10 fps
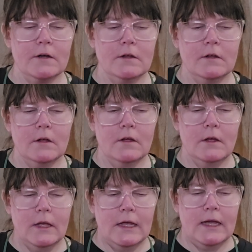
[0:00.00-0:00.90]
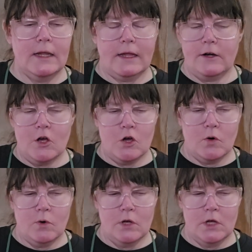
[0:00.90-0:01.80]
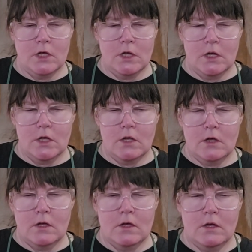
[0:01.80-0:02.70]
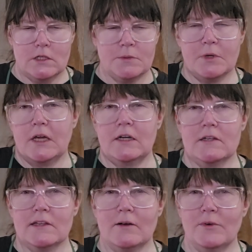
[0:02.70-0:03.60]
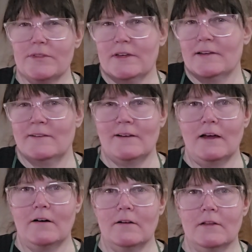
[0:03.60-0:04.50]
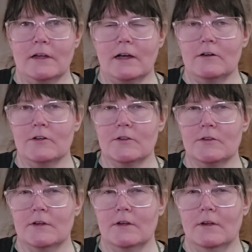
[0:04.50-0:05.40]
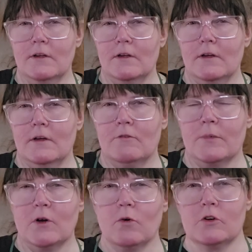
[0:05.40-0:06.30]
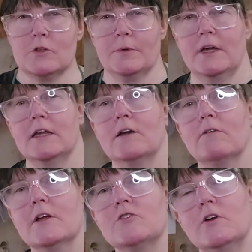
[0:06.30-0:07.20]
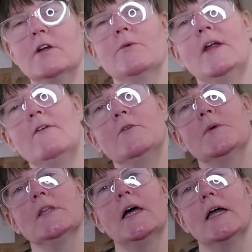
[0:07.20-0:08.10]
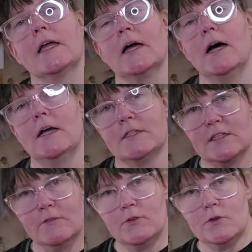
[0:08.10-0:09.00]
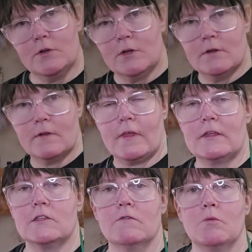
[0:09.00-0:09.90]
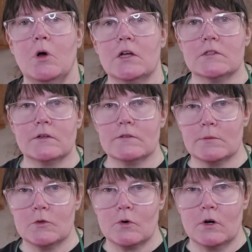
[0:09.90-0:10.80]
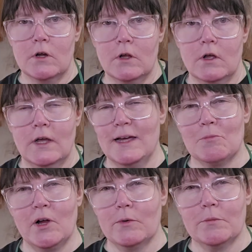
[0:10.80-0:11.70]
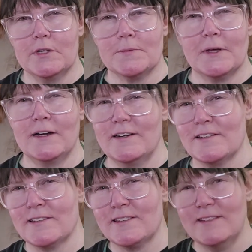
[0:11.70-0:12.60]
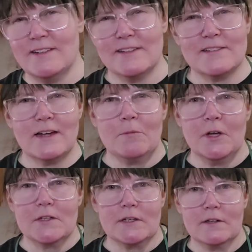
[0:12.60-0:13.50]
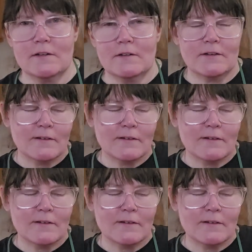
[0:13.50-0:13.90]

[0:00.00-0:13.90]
then. And I know spaghetti is like one thing. I don't know, like for me to order spaghetti at a restaurant, it would have to be like seafood pasta of some sort. And probably wouldn't be spaghetti just because, yeah, it's kind of messy.